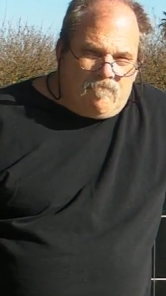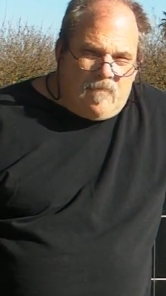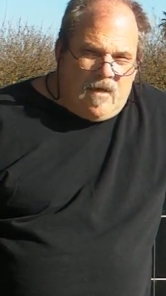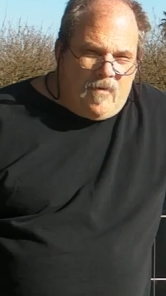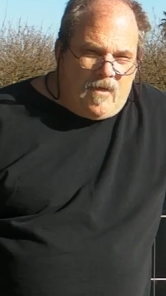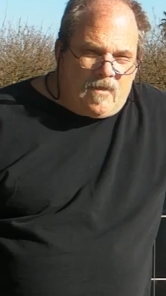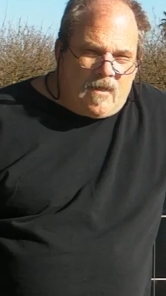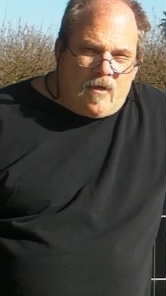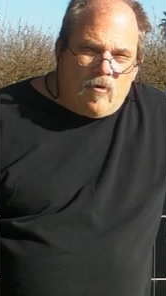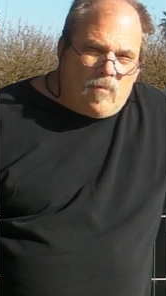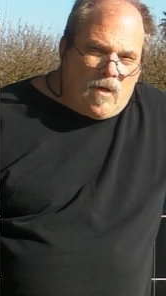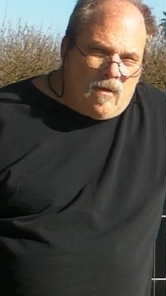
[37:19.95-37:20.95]
maybe
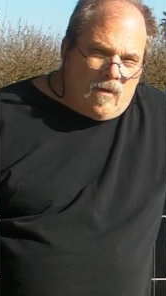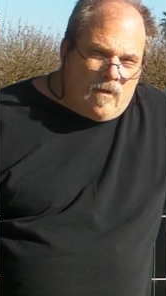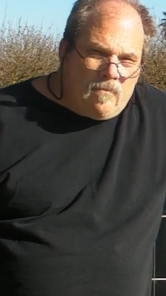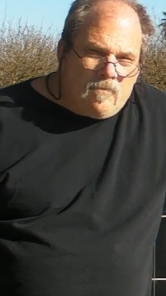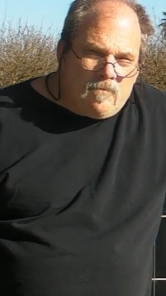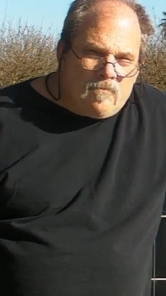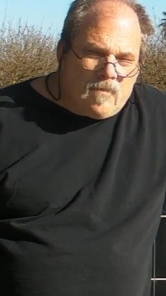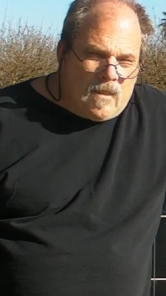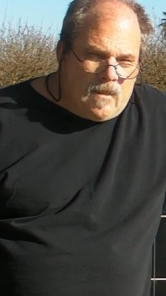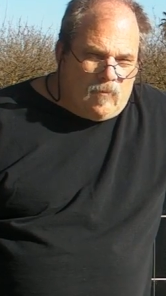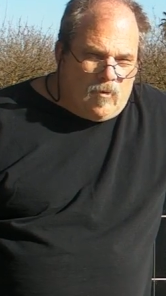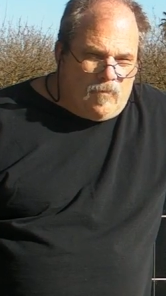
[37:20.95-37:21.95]
Sino-Poly,
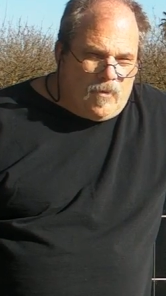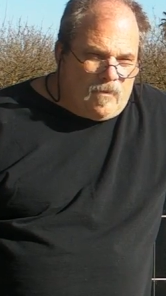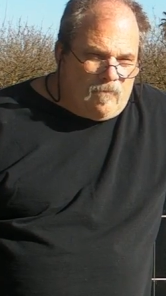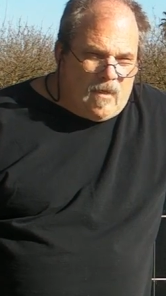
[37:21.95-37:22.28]
we'll